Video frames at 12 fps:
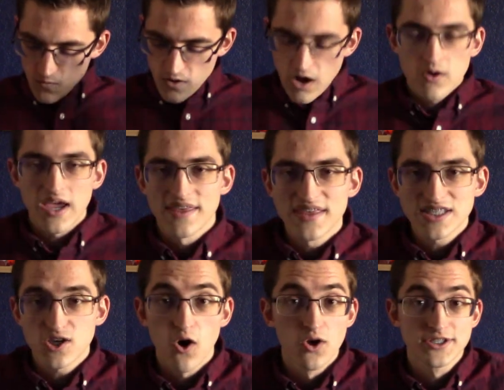Okay, that's
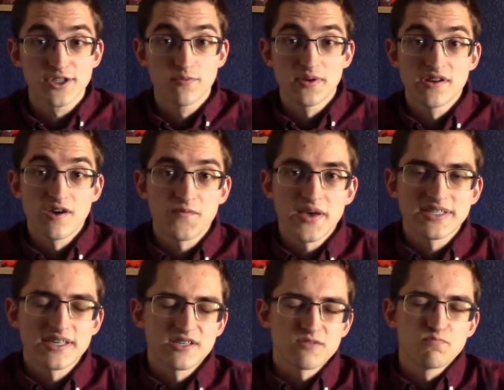all stupid enough as
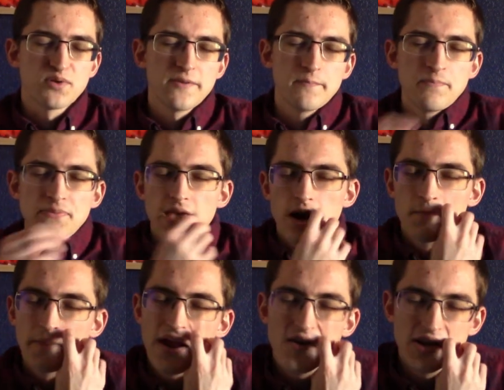is, but
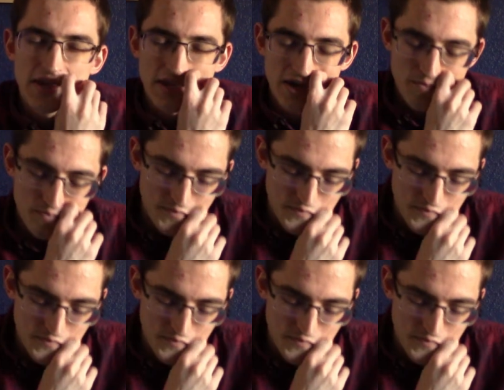apparently